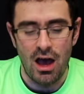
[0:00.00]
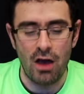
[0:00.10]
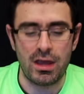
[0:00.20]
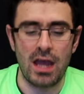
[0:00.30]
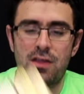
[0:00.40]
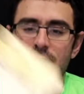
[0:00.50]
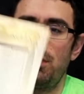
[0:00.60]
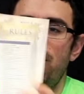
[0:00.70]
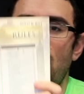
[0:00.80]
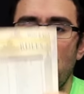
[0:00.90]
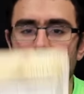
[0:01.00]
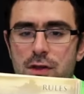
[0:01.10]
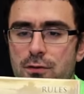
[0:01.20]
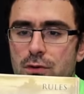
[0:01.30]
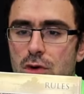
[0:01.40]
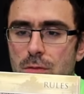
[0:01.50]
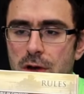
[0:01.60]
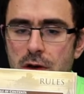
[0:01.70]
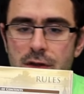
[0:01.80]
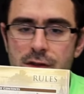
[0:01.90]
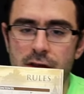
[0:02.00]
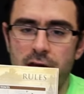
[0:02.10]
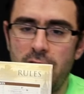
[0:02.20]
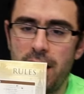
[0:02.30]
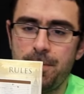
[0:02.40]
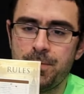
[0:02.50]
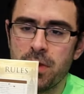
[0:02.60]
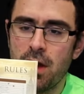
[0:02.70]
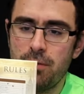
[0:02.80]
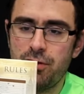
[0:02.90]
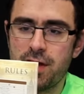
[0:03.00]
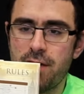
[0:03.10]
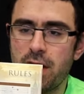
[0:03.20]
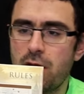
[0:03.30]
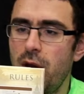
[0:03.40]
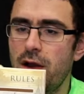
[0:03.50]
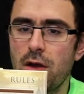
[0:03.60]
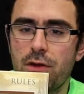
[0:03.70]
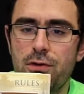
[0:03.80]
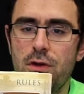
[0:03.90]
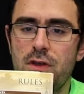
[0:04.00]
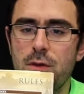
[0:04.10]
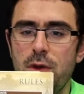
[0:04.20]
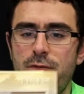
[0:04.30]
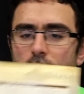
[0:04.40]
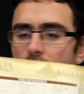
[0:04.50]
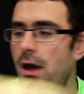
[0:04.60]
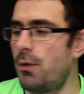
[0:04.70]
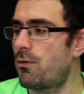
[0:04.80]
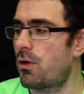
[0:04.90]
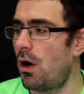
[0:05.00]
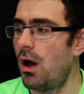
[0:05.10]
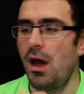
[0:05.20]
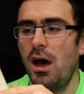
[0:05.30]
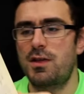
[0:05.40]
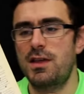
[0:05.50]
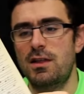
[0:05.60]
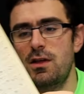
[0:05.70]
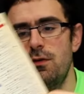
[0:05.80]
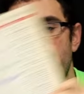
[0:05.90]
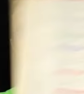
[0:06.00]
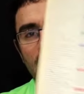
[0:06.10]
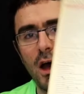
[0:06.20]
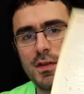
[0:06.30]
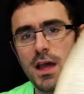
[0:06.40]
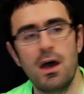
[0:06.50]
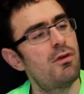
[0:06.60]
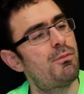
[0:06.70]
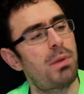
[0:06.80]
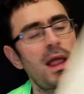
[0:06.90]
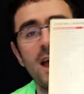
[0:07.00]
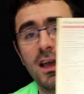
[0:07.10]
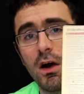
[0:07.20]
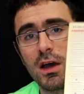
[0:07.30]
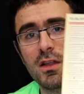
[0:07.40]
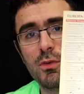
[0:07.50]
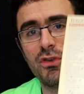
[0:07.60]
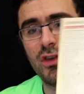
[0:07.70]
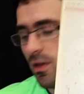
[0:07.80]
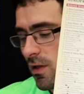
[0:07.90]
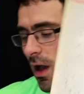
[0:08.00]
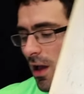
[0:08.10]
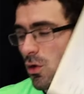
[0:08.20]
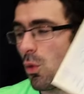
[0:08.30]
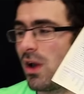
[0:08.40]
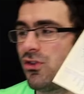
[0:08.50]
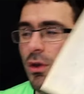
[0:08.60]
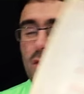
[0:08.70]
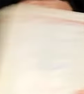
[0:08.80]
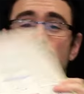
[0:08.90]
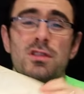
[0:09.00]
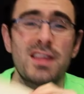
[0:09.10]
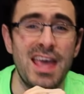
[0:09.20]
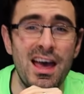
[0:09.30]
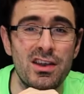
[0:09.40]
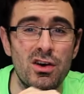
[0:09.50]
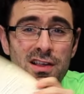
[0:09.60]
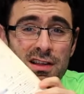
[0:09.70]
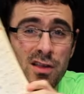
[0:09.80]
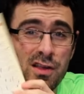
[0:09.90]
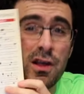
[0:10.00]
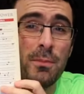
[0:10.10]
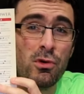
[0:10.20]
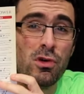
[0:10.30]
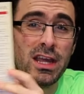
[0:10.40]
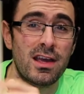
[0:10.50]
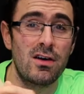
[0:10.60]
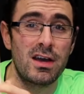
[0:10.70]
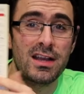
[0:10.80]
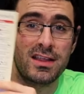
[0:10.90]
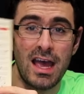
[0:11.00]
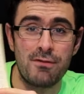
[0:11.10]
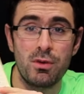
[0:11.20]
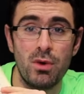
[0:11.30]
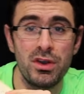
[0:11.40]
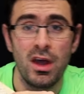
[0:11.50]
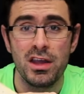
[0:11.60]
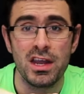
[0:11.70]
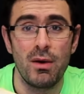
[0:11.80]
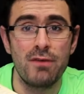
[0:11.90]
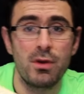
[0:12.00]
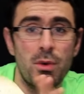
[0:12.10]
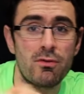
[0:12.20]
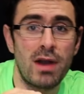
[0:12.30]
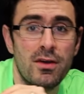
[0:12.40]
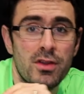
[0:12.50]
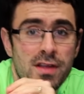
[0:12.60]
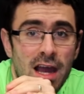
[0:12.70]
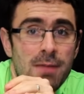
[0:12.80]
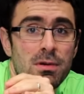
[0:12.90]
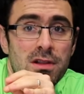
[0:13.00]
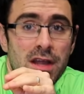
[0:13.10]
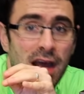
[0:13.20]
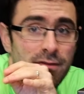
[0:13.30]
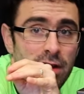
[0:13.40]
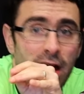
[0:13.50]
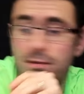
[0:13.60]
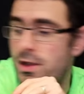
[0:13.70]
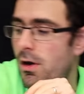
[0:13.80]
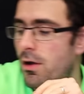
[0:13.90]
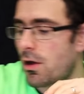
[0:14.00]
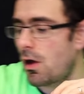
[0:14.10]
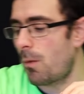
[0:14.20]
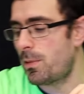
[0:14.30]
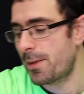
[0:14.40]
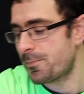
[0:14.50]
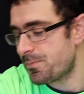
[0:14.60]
Okay, so we've got lots of rule books. Just having a quick look through. So we've got a set of player guides, which is, it's always useful to get a nice little summary guide that everyone round the table can have their own copy.